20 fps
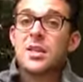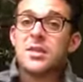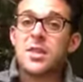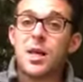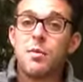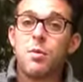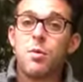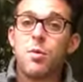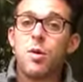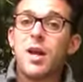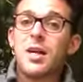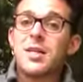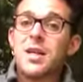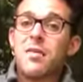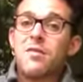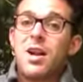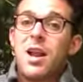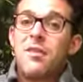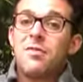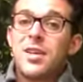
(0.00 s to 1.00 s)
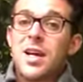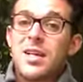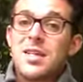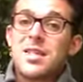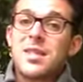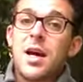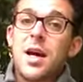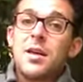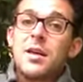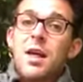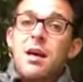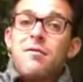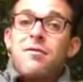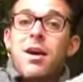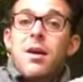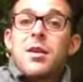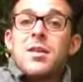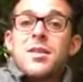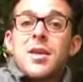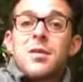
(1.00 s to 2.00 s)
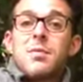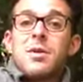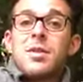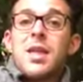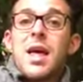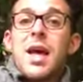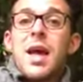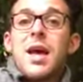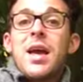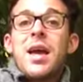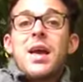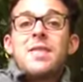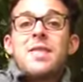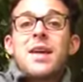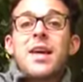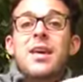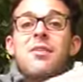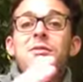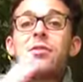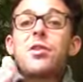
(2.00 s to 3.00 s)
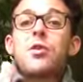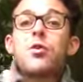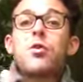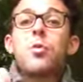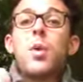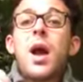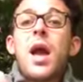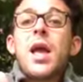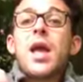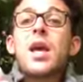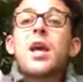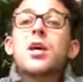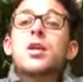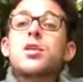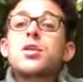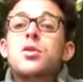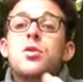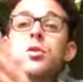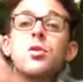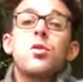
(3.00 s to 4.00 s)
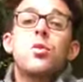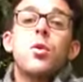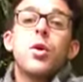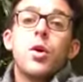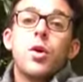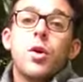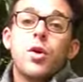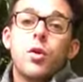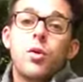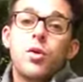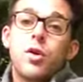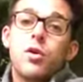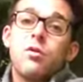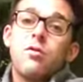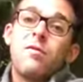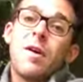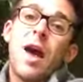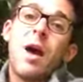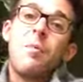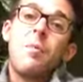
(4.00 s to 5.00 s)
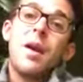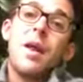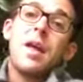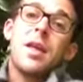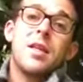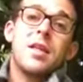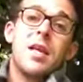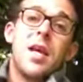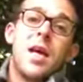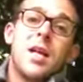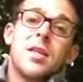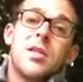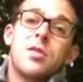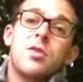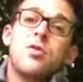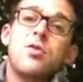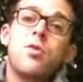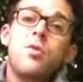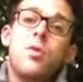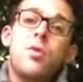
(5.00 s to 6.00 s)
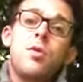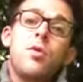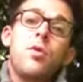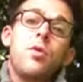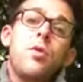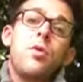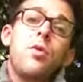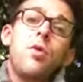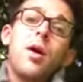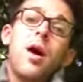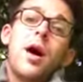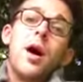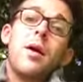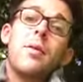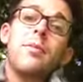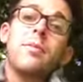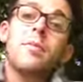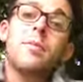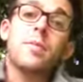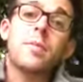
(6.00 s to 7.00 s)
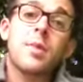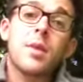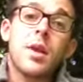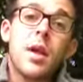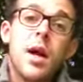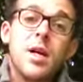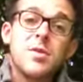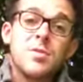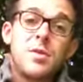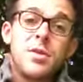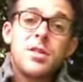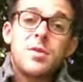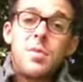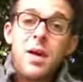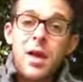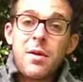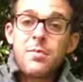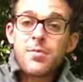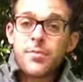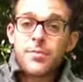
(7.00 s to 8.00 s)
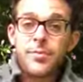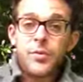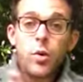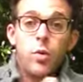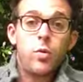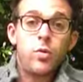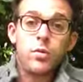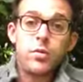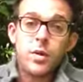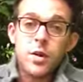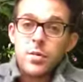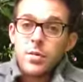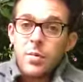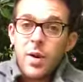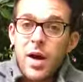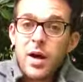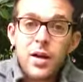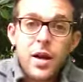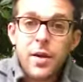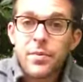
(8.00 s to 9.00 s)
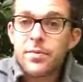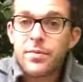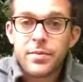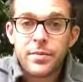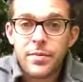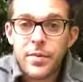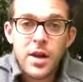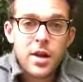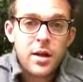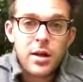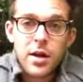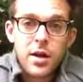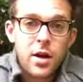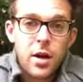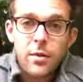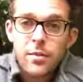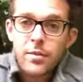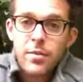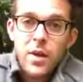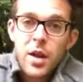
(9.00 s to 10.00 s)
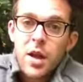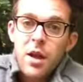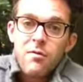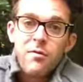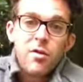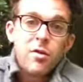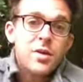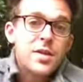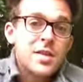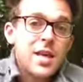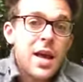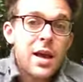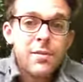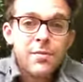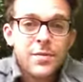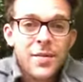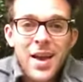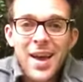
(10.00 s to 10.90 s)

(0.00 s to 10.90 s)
So they'll be walking down the left hand side, their family's going to be there, they're giving you away to your new family and to your um, husband-to-be or partner, you know, fiance,